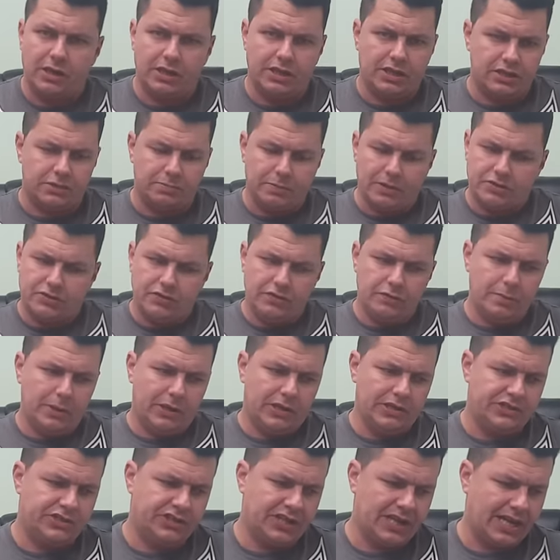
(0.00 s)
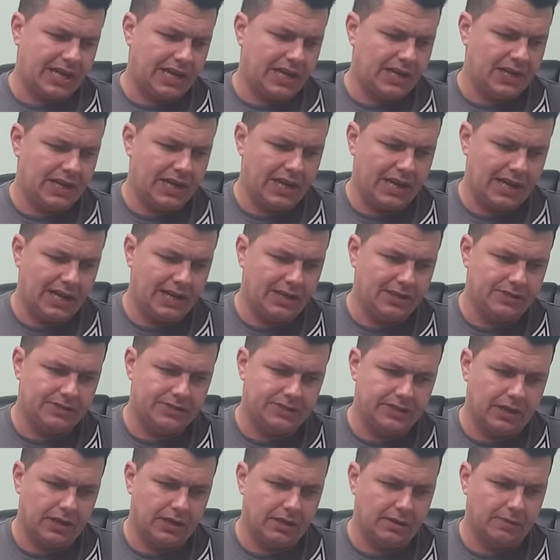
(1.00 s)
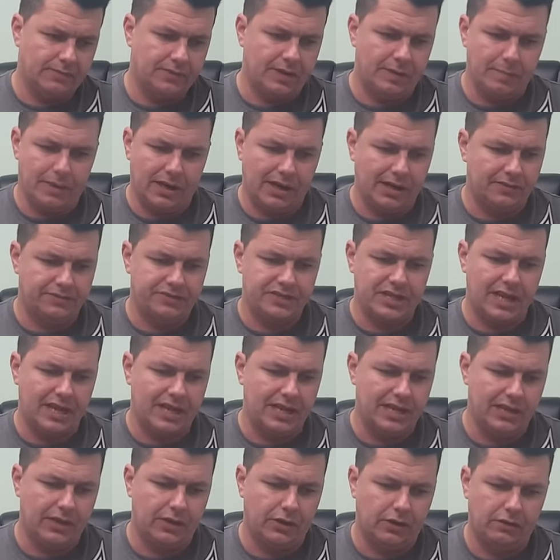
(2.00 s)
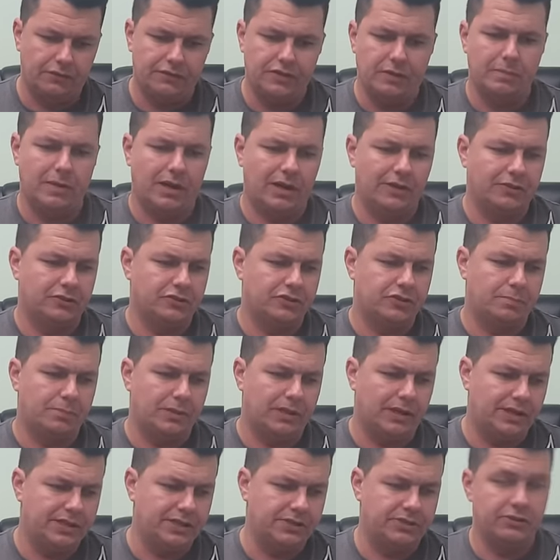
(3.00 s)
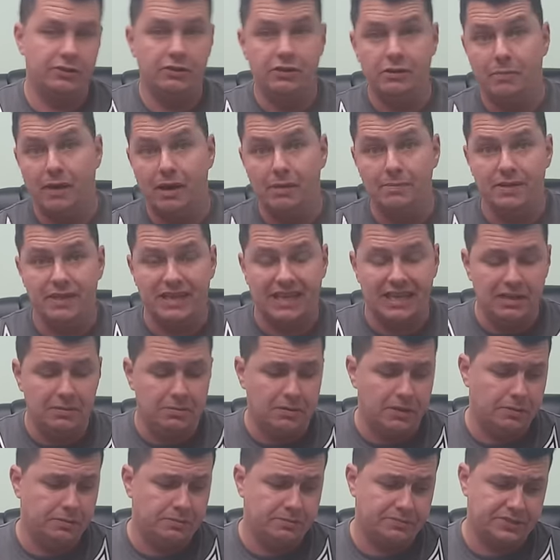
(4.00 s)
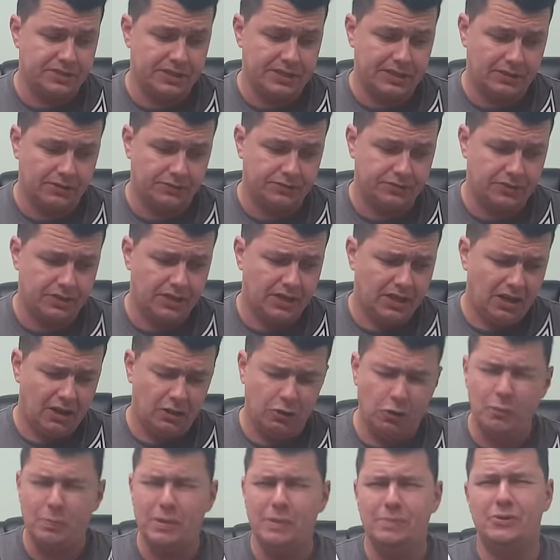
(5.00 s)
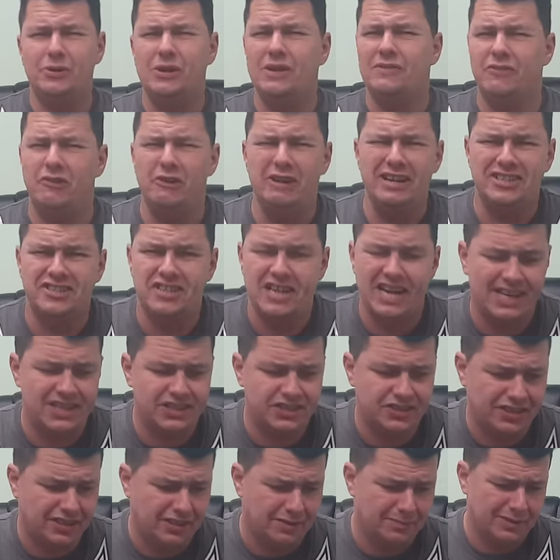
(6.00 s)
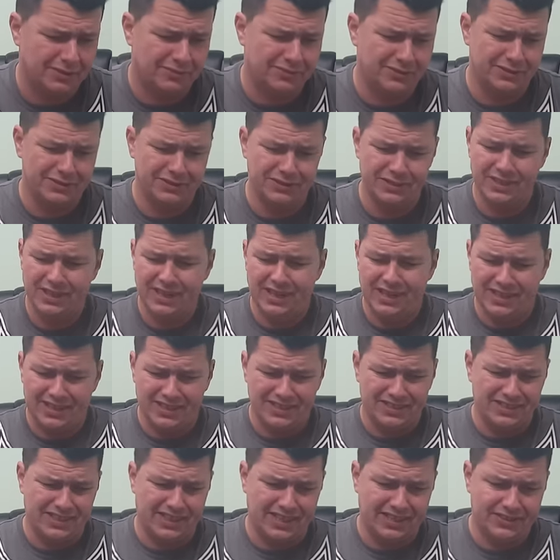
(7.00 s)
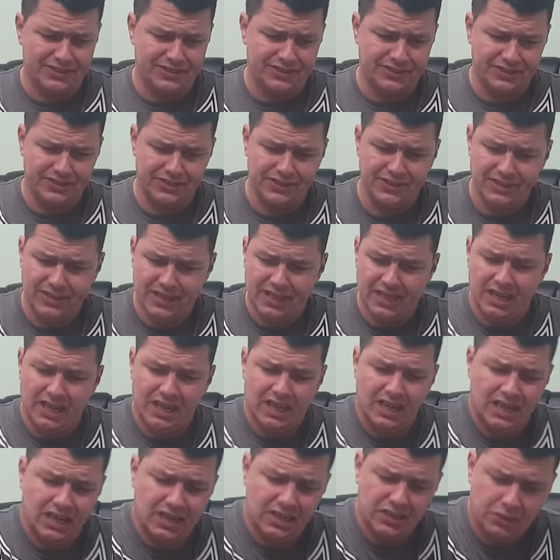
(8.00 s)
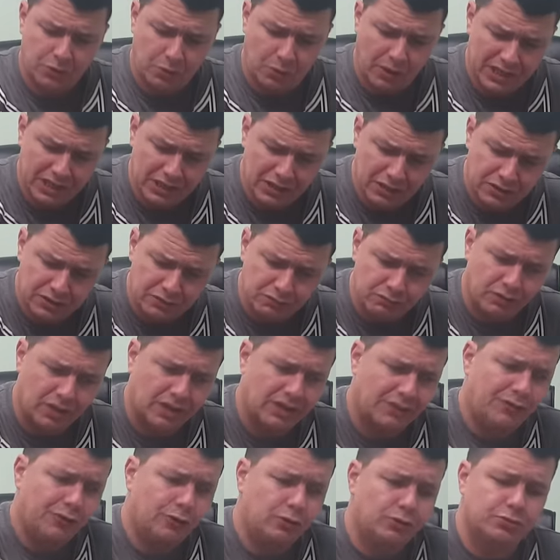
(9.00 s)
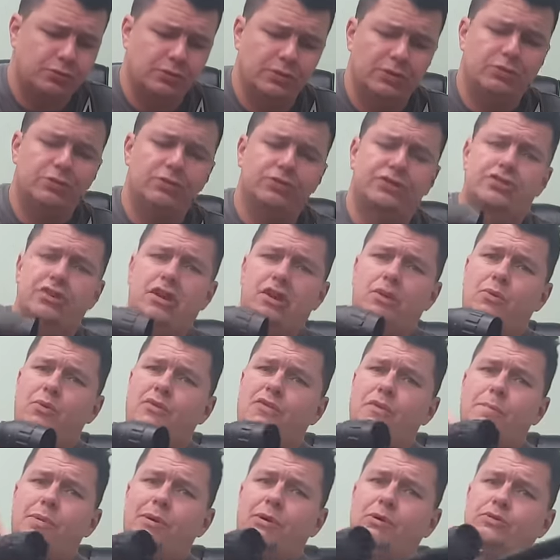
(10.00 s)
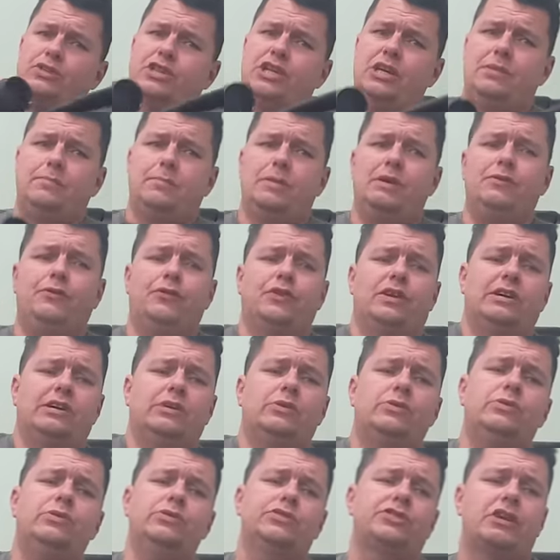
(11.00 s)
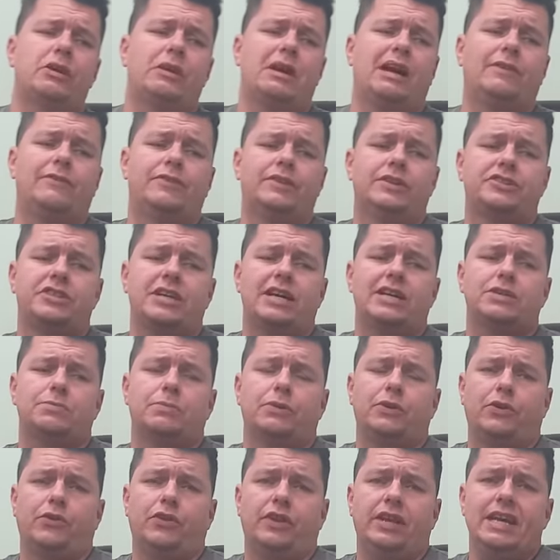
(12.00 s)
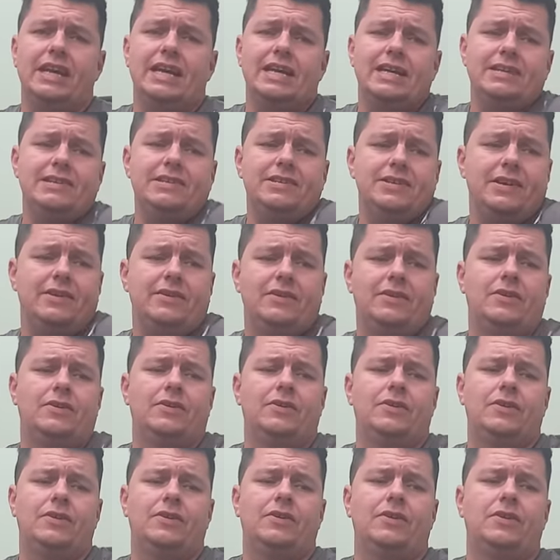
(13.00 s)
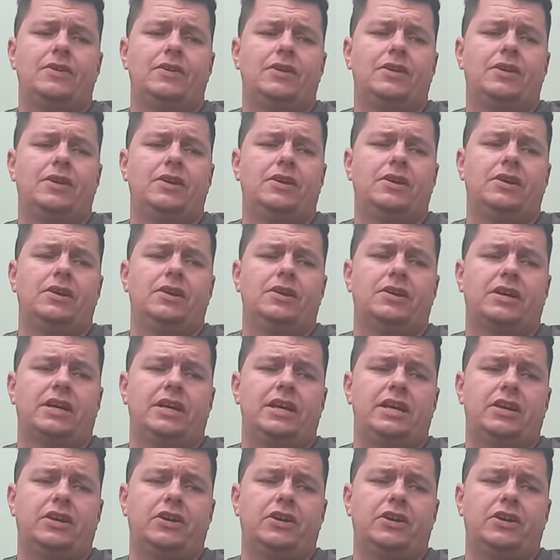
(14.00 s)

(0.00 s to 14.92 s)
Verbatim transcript: especially if you're buying second hand. They might have taken it off, they might not supplied it to you, they might be keeping it themselves. A lot of people get very attached to the mufflers, the silencers. Quite a lot of rifles will also, with a built-in muffler, also have an attachment on the end that you can